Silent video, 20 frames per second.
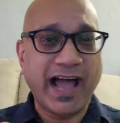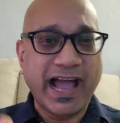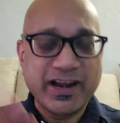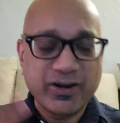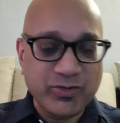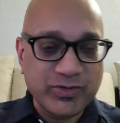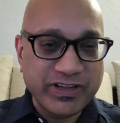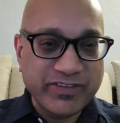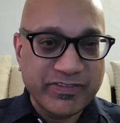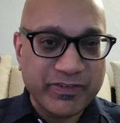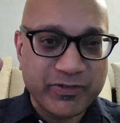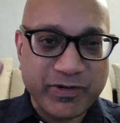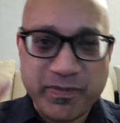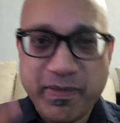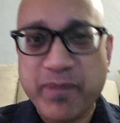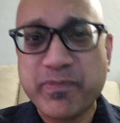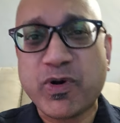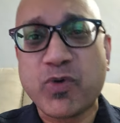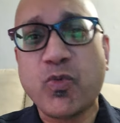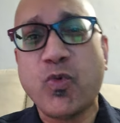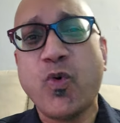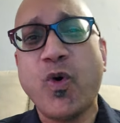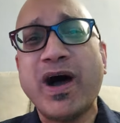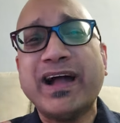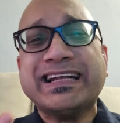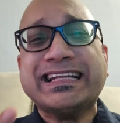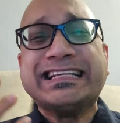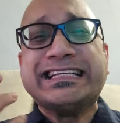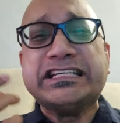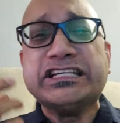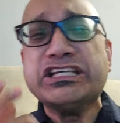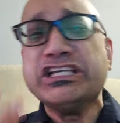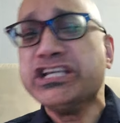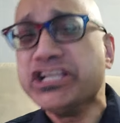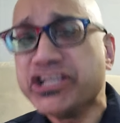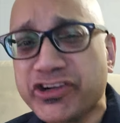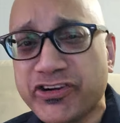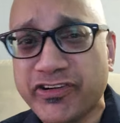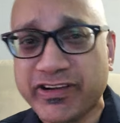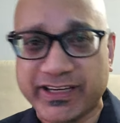I don't even remember what
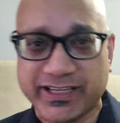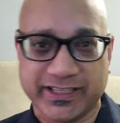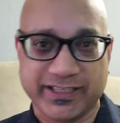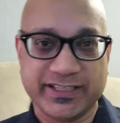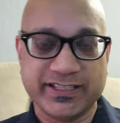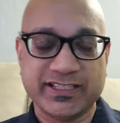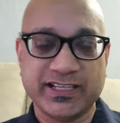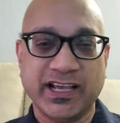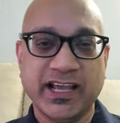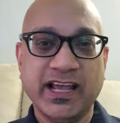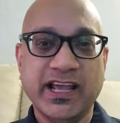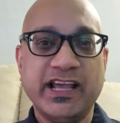year it is.